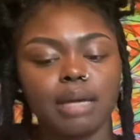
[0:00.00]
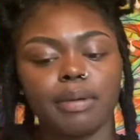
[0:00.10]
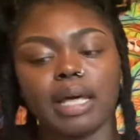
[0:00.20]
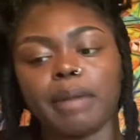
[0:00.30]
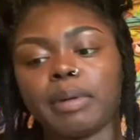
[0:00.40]
A
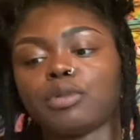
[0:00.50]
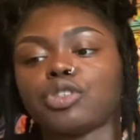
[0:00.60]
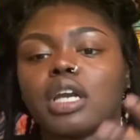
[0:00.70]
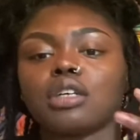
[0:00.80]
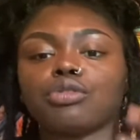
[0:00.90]
lot of people
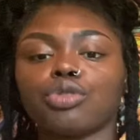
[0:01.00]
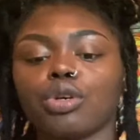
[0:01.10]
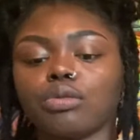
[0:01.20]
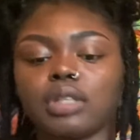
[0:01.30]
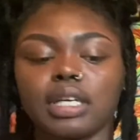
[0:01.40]
try to
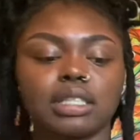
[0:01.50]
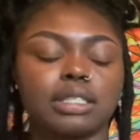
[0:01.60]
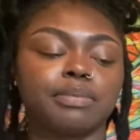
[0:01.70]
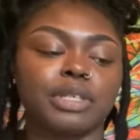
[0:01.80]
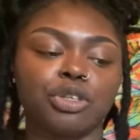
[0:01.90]
control things,
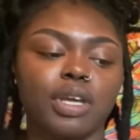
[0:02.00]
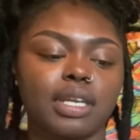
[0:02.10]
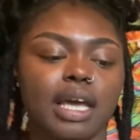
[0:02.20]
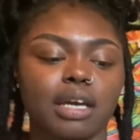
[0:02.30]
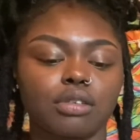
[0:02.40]
but you
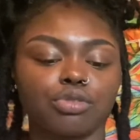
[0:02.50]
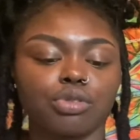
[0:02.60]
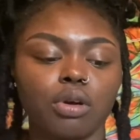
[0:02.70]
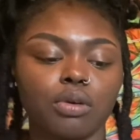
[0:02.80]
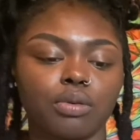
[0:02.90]
cannot
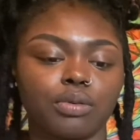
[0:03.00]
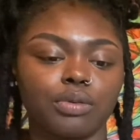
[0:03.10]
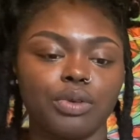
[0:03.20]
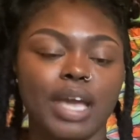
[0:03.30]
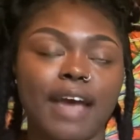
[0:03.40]

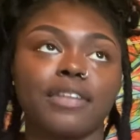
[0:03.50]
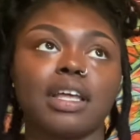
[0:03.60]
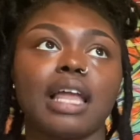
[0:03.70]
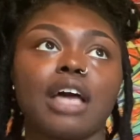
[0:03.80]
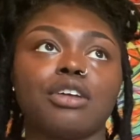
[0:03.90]
control. You have to
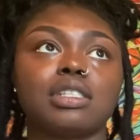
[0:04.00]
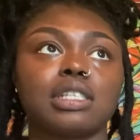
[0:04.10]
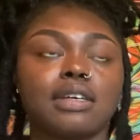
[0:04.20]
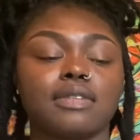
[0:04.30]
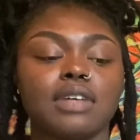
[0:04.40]
allow
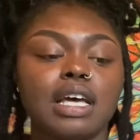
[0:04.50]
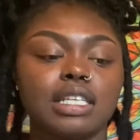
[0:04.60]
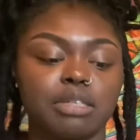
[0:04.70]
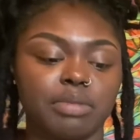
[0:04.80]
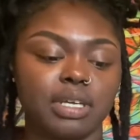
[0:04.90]
yourself
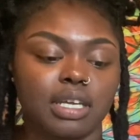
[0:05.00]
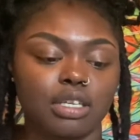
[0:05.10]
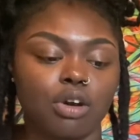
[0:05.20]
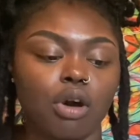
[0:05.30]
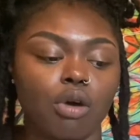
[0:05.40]
to be in
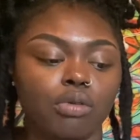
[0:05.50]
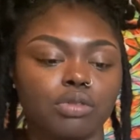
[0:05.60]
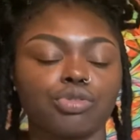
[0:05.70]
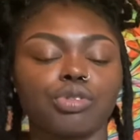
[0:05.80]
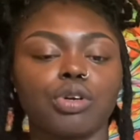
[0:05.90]
your own
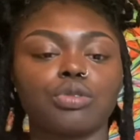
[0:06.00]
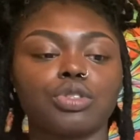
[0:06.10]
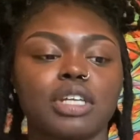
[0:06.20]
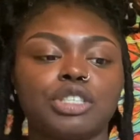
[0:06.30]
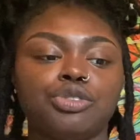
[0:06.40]
control so
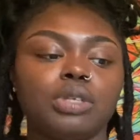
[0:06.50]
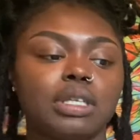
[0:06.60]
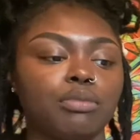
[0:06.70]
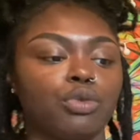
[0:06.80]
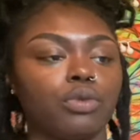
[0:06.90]
that you
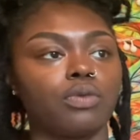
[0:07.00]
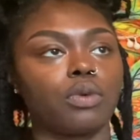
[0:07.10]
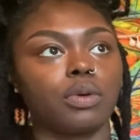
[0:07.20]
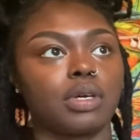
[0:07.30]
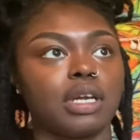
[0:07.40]
can move
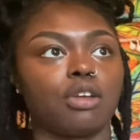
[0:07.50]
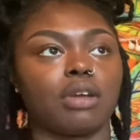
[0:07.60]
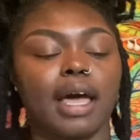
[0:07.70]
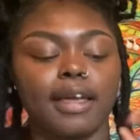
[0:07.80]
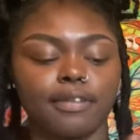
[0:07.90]
forward in your
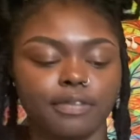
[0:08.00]
life.